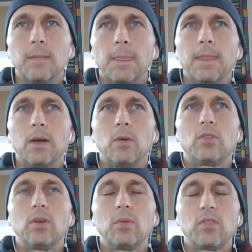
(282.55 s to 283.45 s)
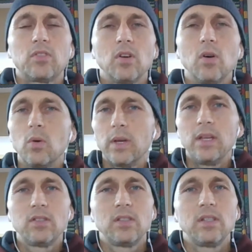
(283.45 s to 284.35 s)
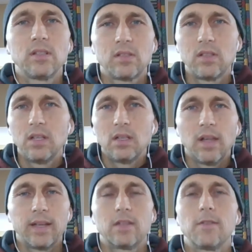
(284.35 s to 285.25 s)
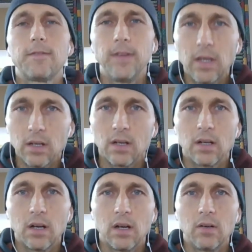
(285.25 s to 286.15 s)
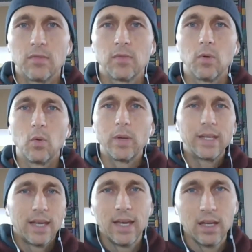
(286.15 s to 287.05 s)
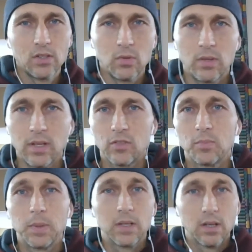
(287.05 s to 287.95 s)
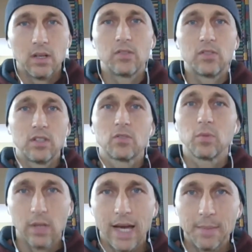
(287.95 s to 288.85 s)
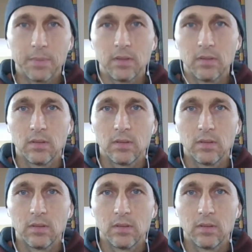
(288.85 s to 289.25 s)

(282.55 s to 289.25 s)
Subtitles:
it was so easy to see, like, the fear of, well, we can't do this because this will happen.